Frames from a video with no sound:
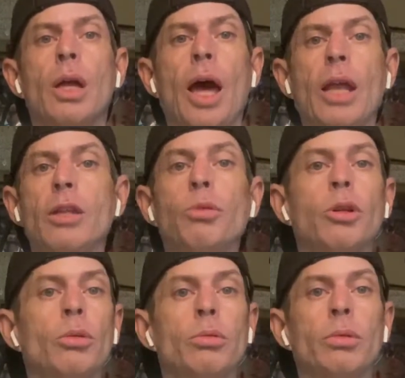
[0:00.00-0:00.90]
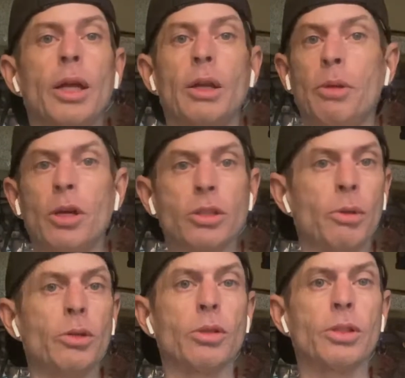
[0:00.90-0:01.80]
out of the blue, it appears at my
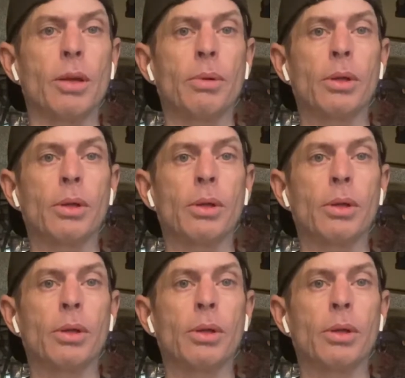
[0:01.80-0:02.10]
doorstep.